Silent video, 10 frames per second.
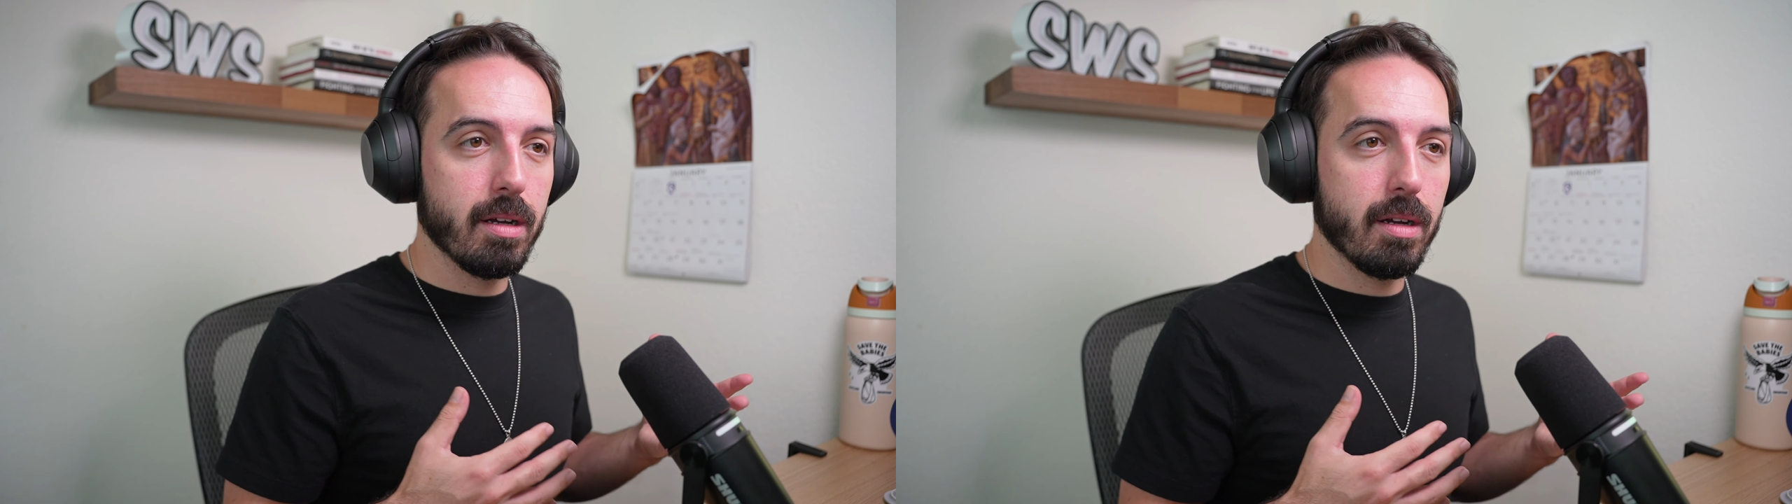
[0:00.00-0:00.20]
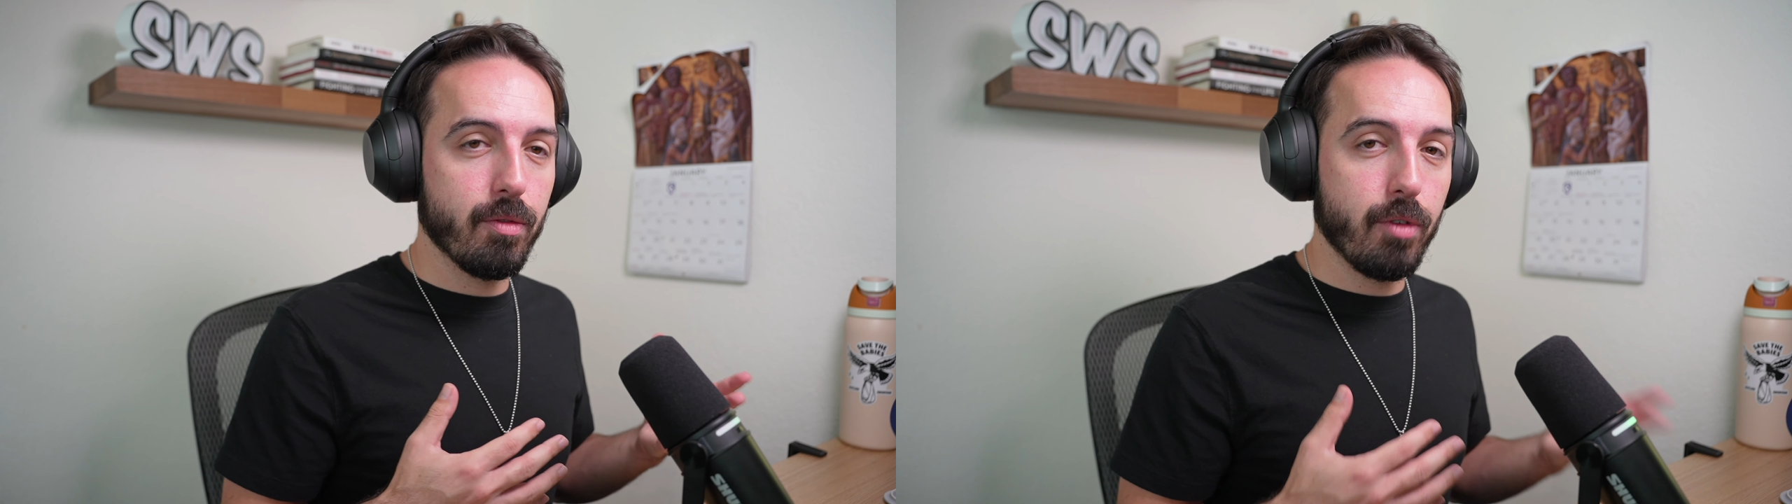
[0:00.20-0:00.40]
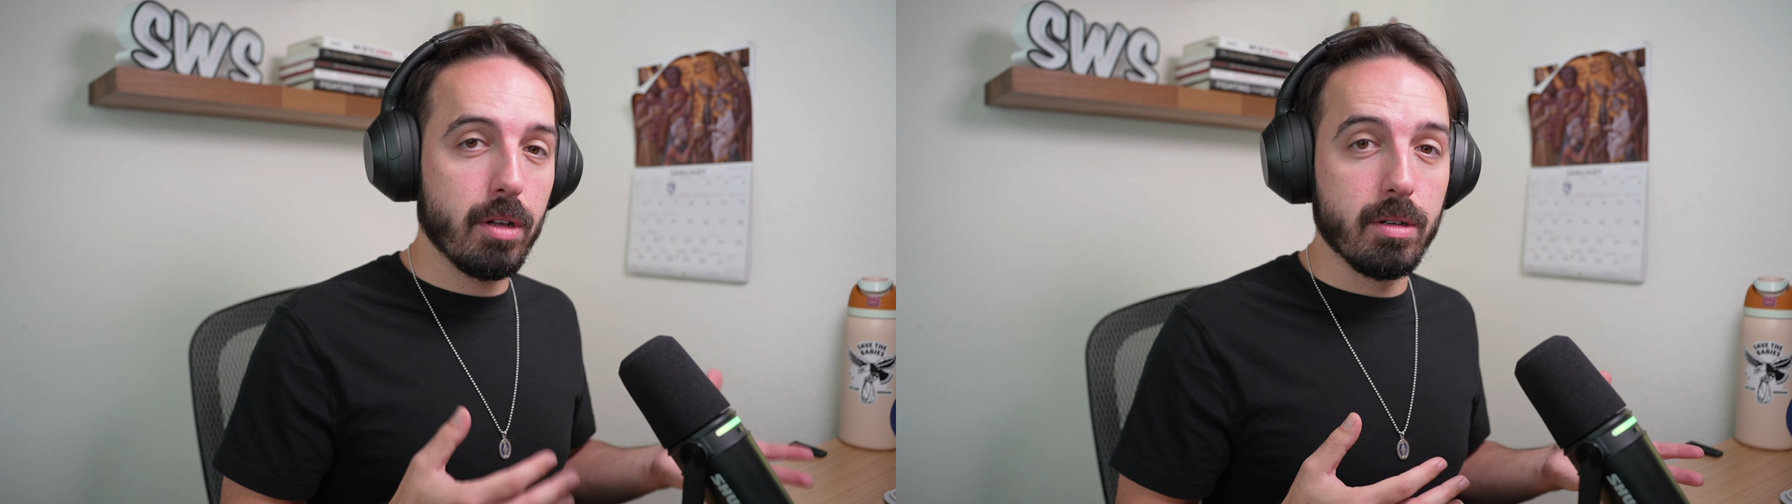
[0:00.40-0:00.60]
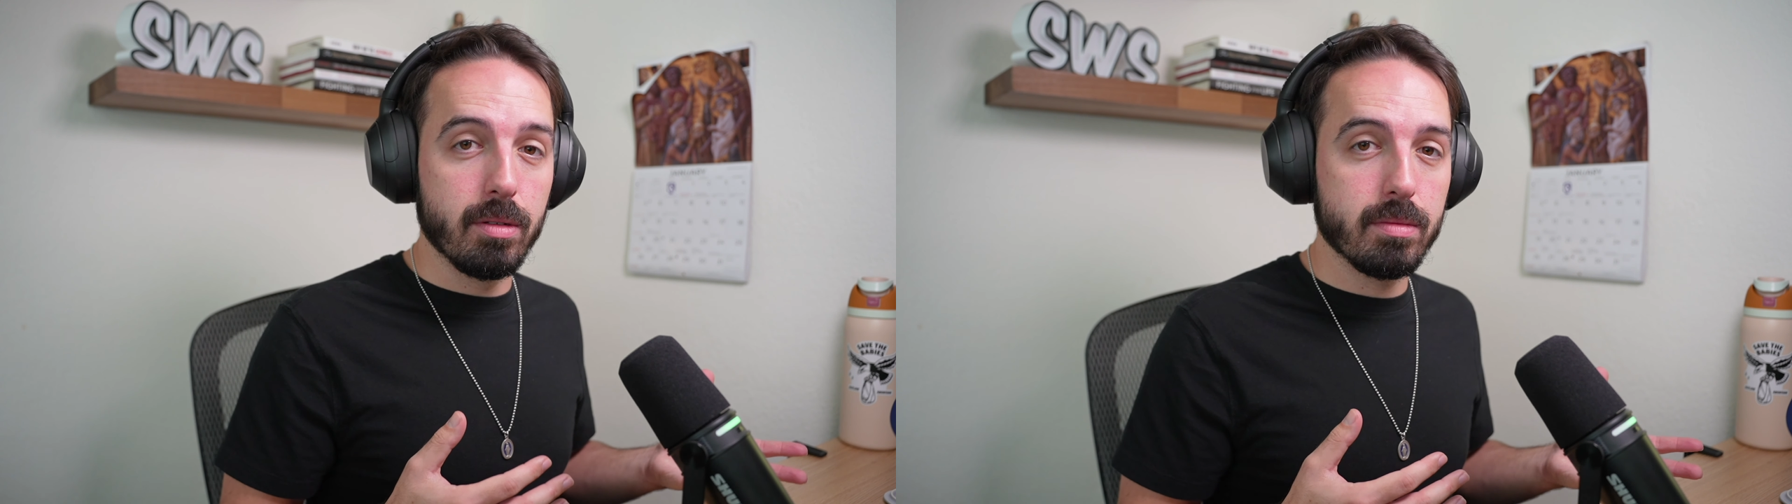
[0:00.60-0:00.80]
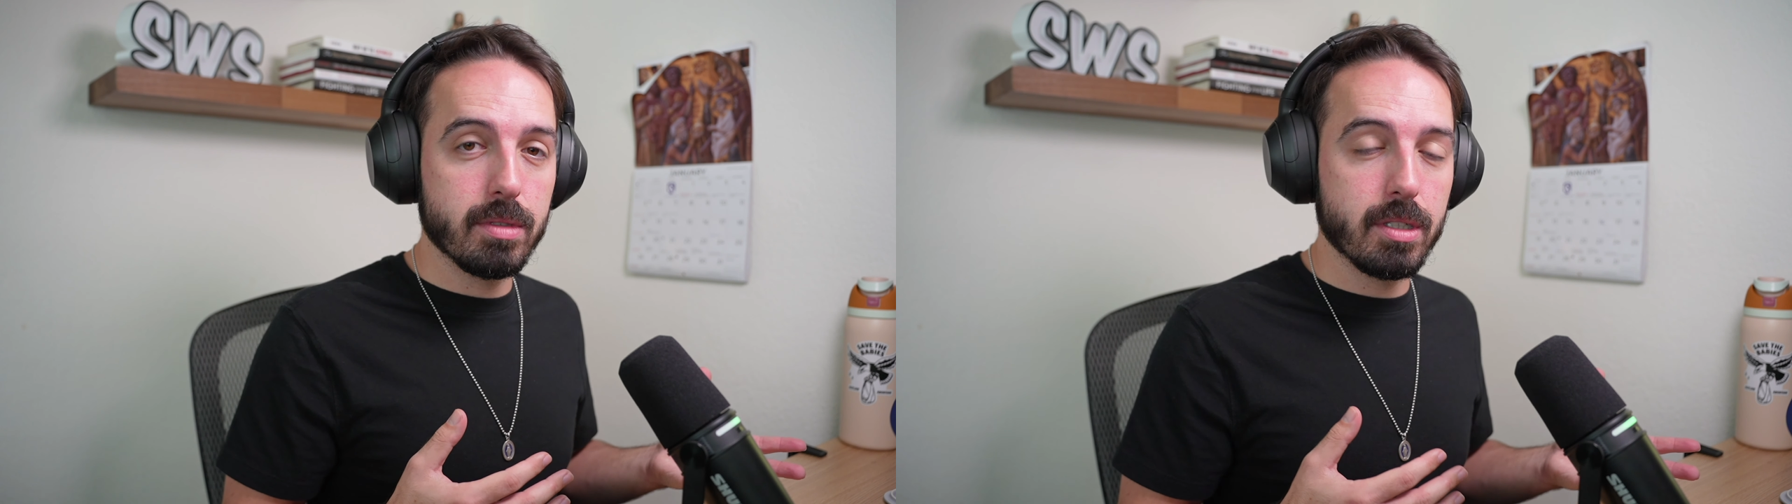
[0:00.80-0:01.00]

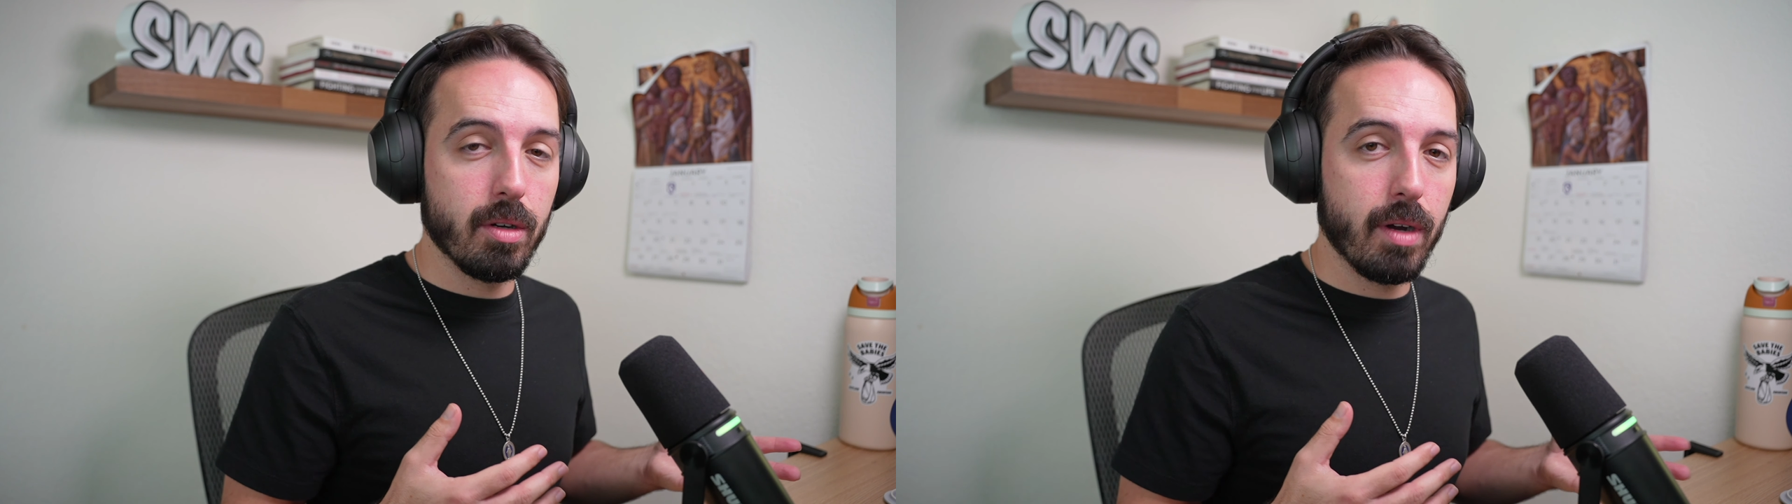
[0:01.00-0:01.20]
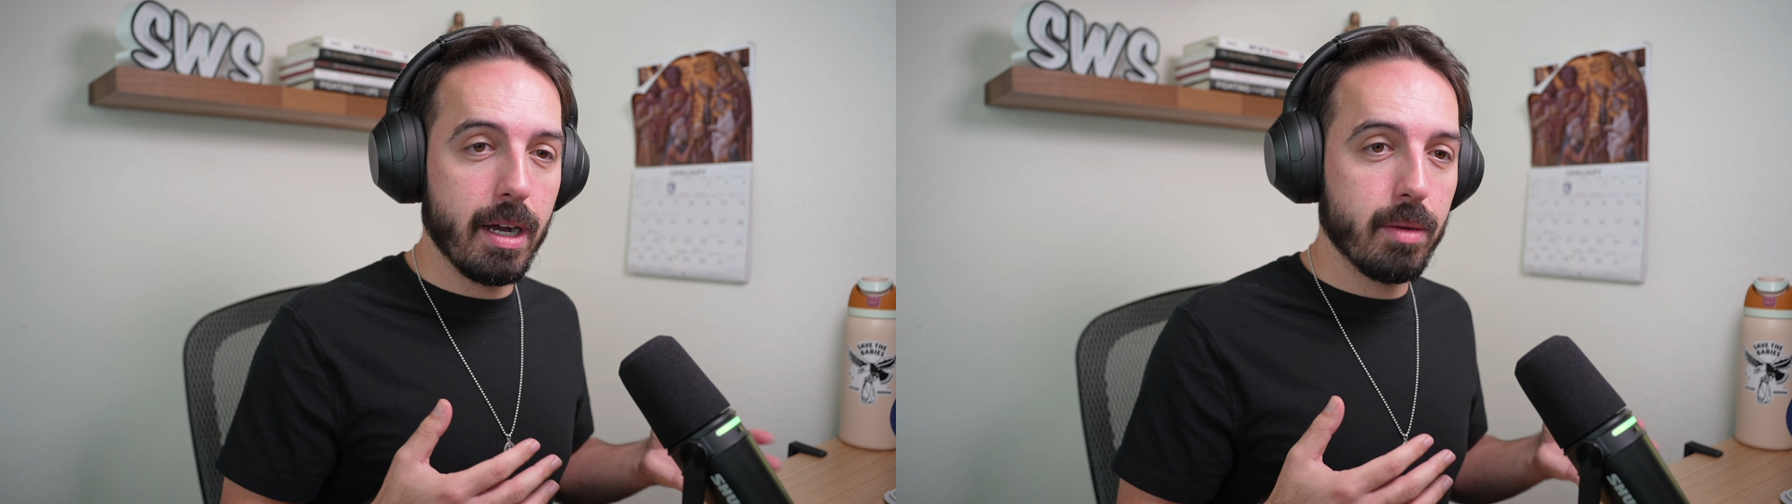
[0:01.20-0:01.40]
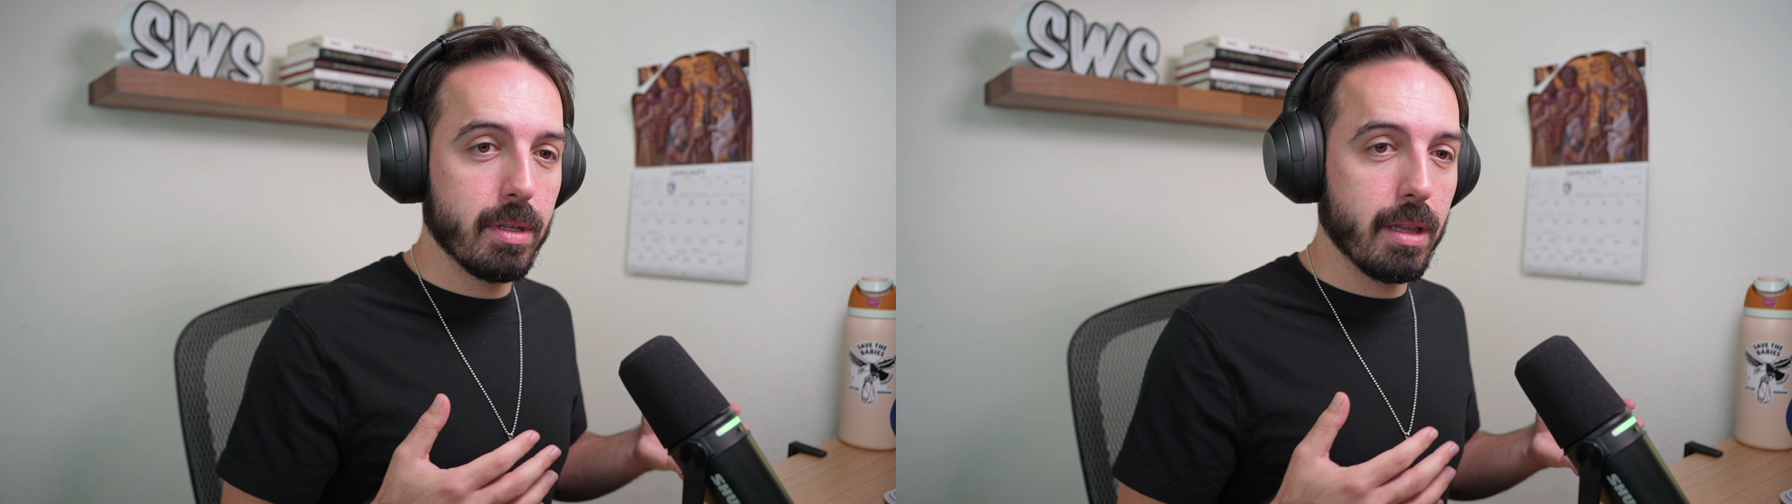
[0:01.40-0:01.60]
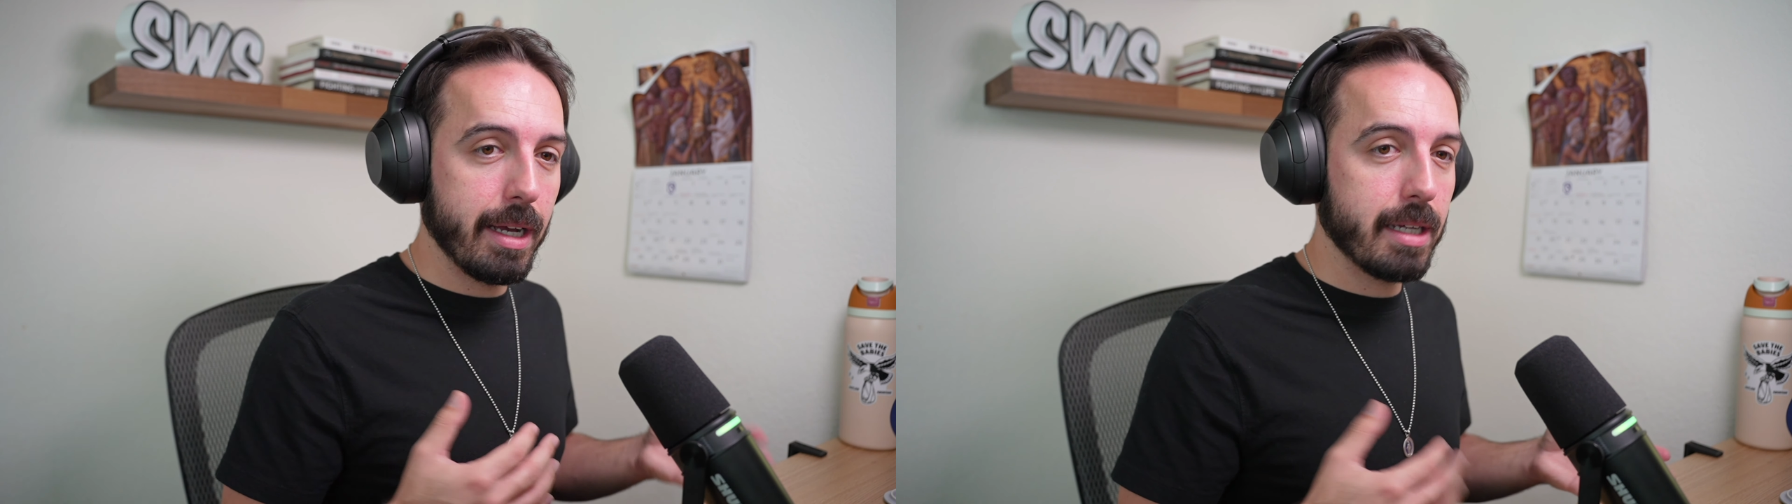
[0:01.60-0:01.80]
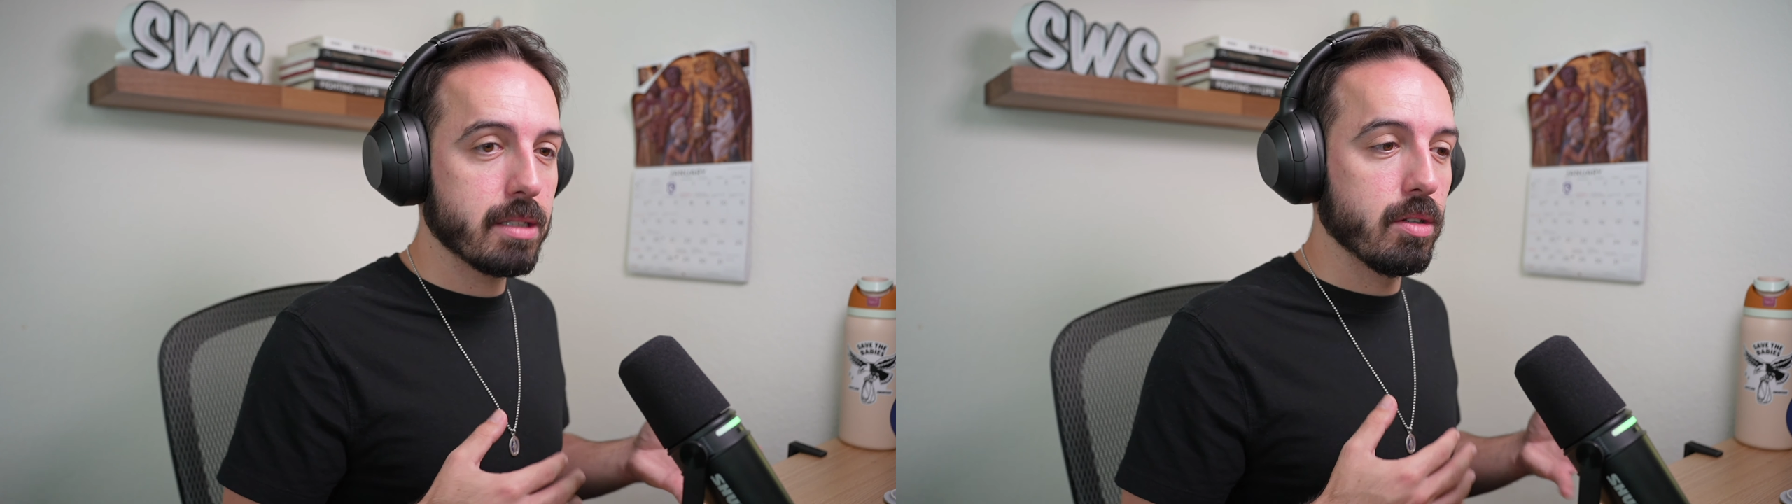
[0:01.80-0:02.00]
follow. So I would like